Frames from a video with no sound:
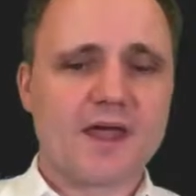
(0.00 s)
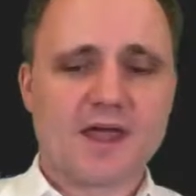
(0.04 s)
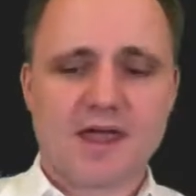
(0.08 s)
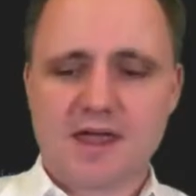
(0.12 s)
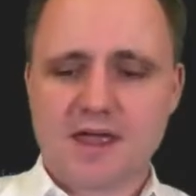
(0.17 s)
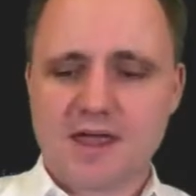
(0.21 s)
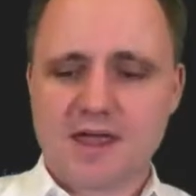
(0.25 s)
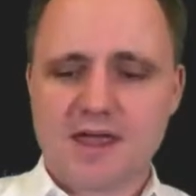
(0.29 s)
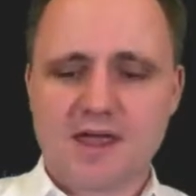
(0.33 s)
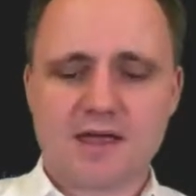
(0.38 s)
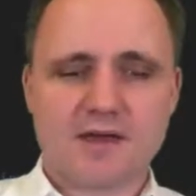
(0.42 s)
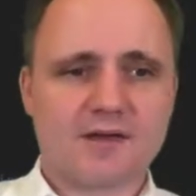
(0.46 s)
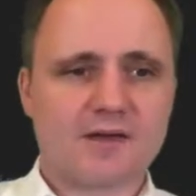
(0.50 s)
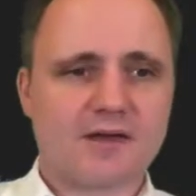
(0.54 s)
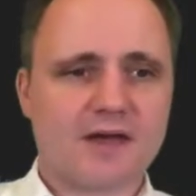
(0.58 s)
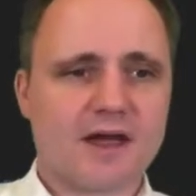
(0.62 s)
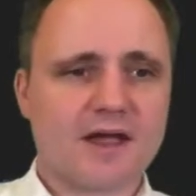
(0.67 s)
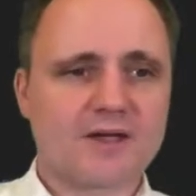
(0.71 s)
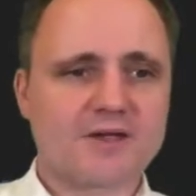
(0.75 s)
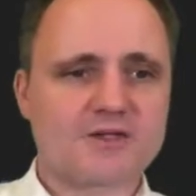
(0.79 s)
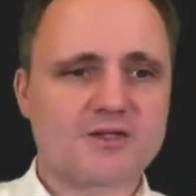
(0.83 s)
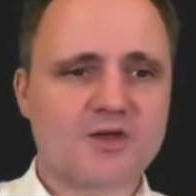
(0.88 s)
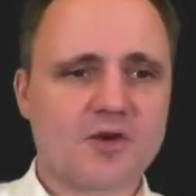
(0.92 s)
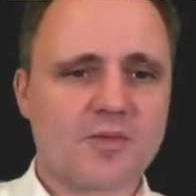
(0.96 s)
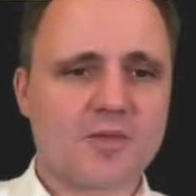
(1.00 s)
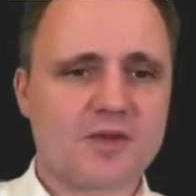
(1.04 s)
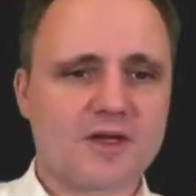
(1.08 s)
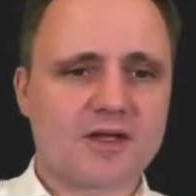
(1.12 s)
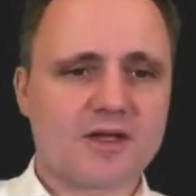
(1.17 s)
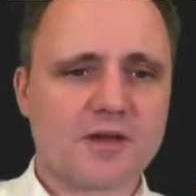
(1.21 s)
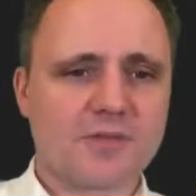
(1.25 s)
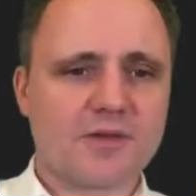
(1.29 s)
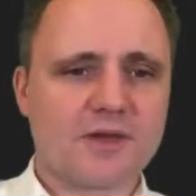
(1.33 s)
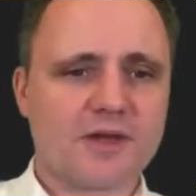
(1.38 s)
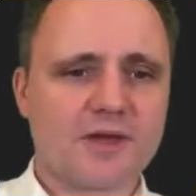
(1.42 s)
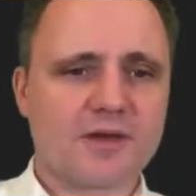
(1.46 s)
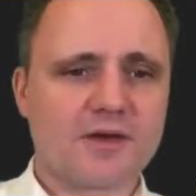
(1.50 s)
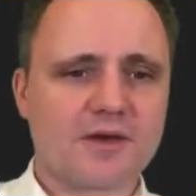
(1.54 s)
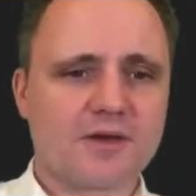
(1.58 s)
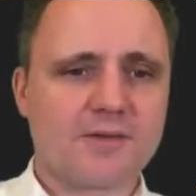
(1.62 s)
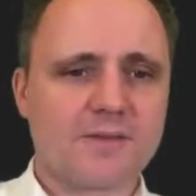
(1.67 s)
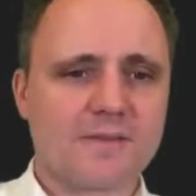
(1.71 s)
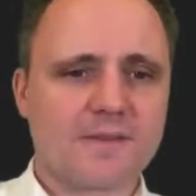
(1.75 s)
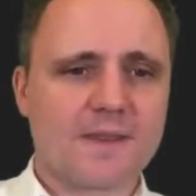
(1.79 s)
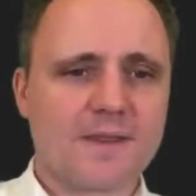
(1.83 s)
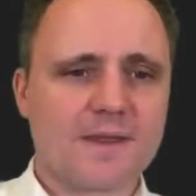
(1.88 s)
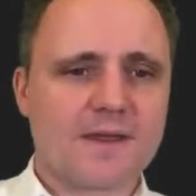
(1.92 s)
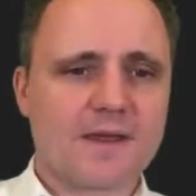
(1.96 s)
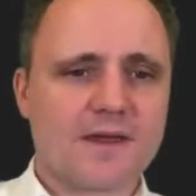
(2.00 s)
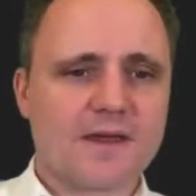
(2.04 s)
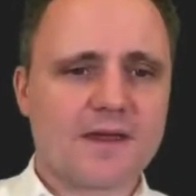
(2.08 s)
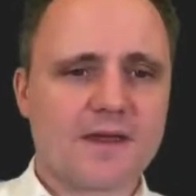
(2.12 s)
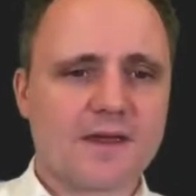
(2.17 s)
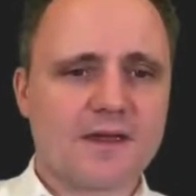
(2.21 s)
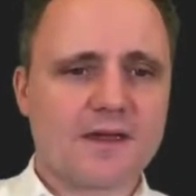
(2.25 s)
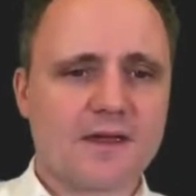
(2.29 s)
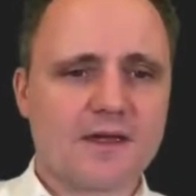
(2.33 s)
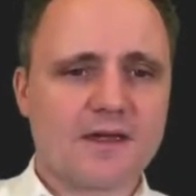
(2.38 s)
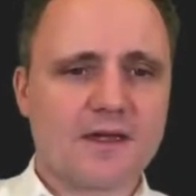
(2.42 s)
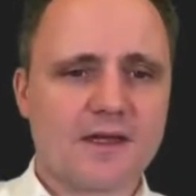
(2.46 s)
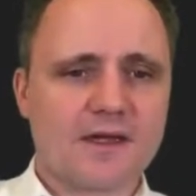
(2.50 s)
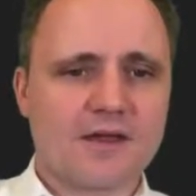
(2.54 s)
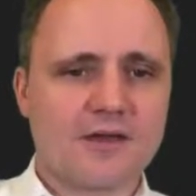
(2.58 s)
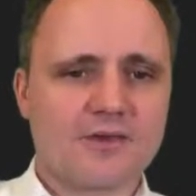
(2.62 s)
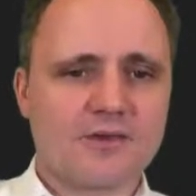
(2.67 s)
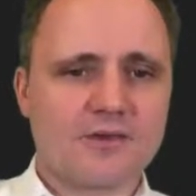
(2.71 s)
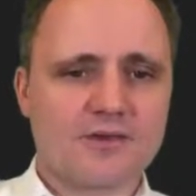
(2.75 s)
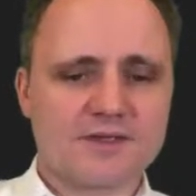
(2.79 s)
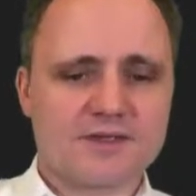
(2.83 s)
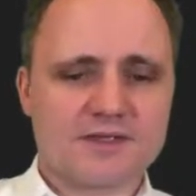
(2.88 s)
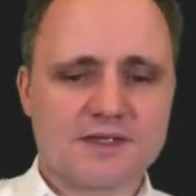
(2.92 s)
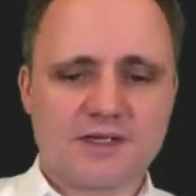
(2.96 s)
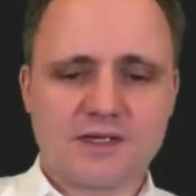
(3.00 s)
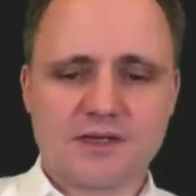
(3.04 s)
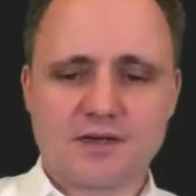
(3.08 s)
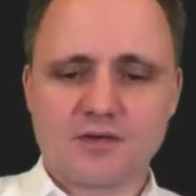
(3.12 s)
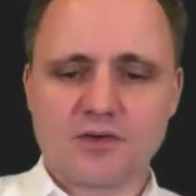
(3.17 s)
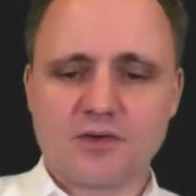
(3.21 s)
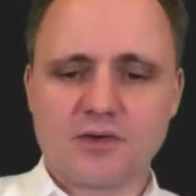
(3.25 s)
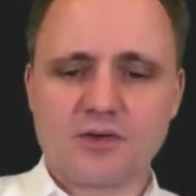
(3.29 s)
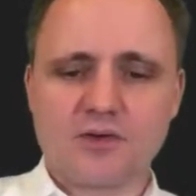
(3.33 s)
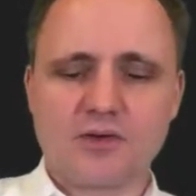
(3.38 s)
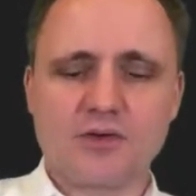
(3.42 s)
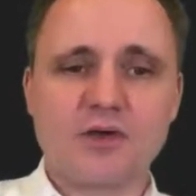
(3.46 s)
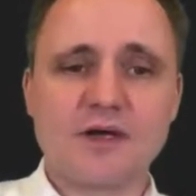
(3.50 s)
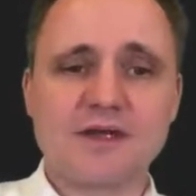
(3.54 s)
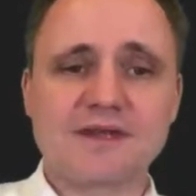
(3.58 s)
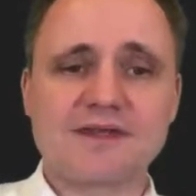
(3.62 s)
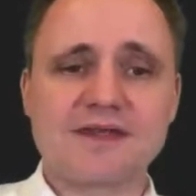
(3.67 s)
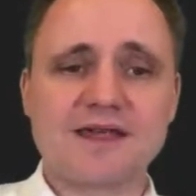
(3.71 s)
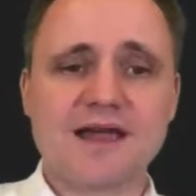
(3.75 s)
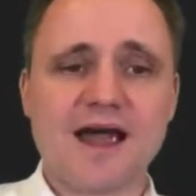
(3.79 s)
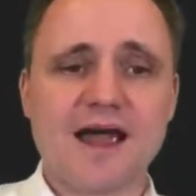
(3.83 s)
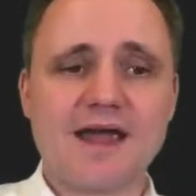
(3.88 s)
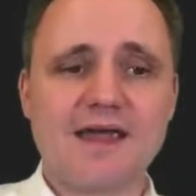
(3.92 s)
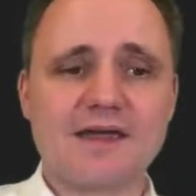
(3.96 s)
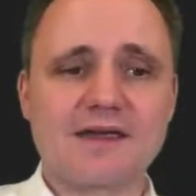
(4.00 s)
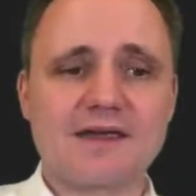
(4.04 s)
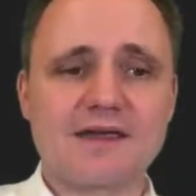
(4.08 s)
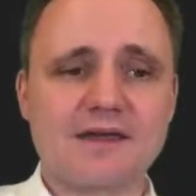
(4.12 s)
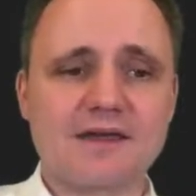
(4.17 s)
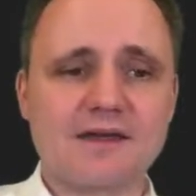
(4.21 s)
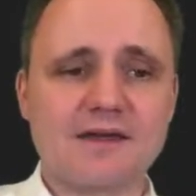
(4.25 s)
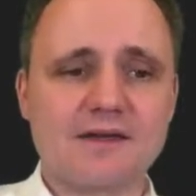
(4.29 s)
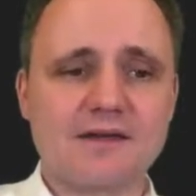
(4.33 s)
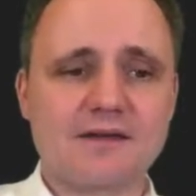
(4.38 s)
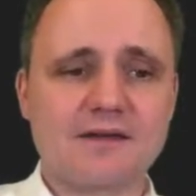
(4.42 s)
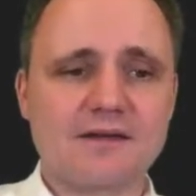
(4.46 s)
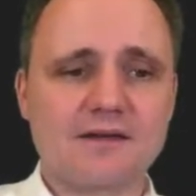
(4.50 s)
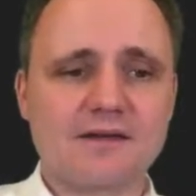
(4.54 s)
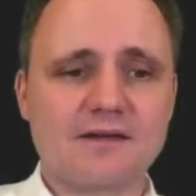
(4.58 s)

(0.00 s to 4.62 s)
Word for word: And I just opened it up here, and you'll see here, you hit the I key,